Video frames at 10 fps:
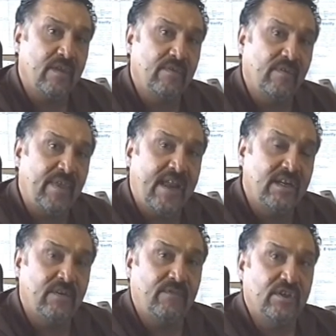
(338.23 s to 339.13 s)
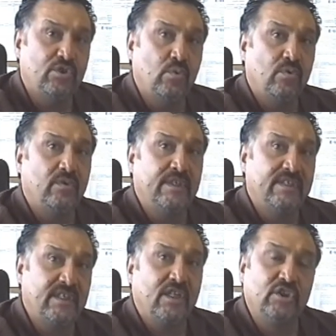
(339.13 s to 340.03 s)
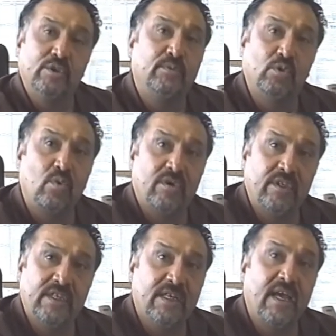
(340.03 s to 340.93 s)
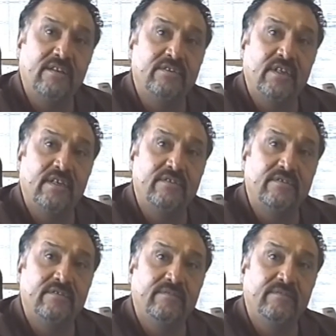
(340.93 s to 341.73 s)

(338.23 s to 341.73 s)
that that individual is eligible to work in the United States.